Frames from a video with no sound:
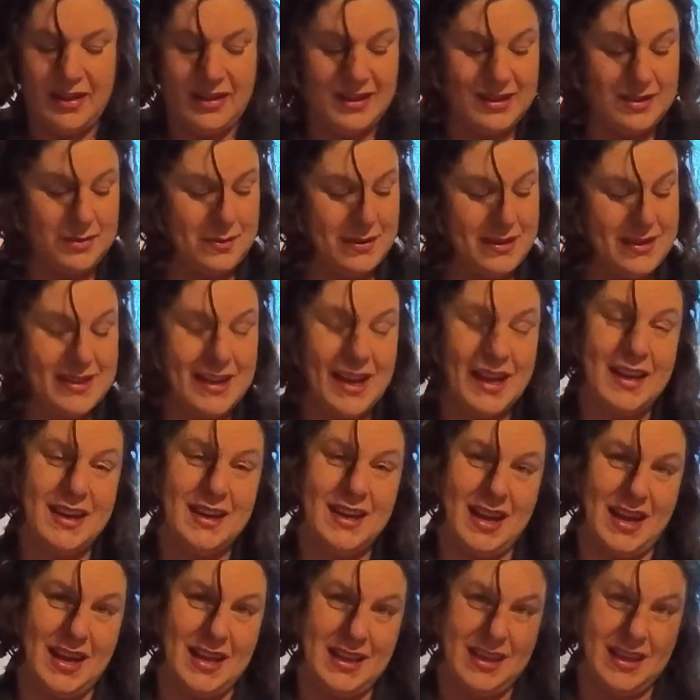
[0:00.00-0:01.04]
This one's got an
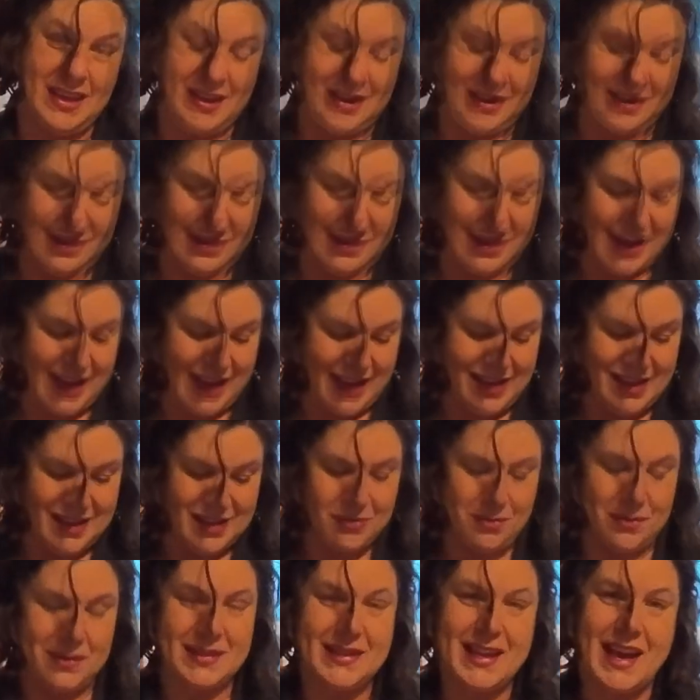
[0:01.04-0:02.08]
onion, and this
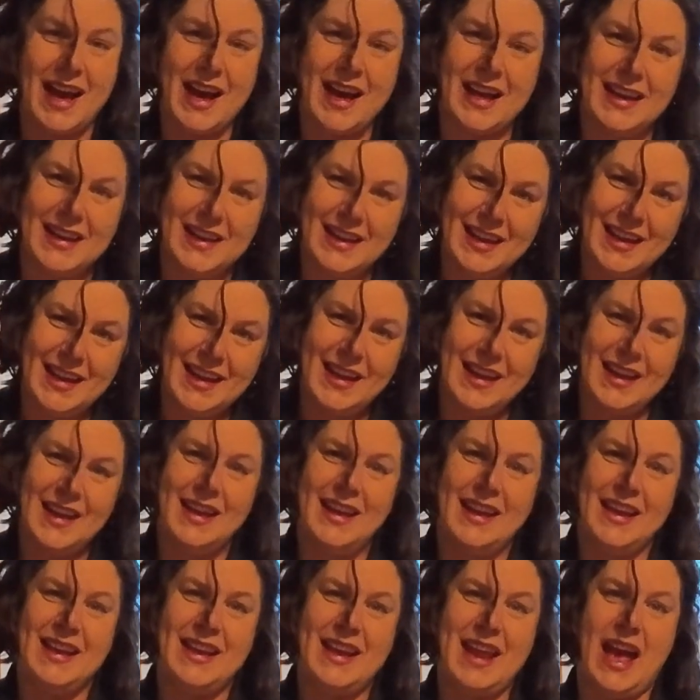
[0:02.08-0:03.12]
one's got
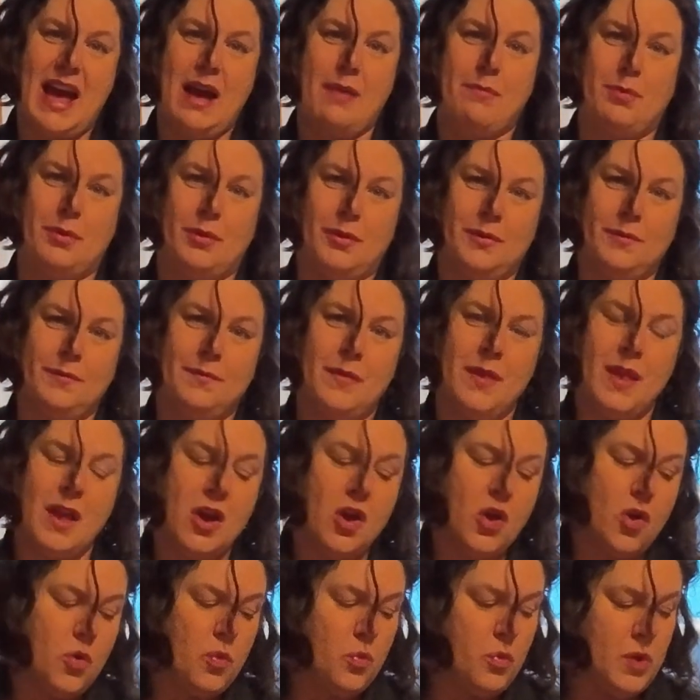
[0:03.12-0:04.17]
an apple,
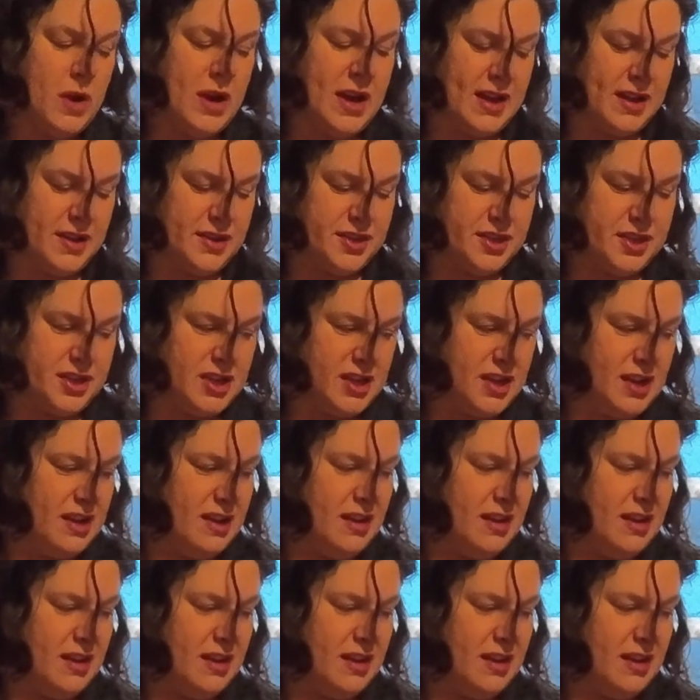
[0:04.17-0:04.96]
which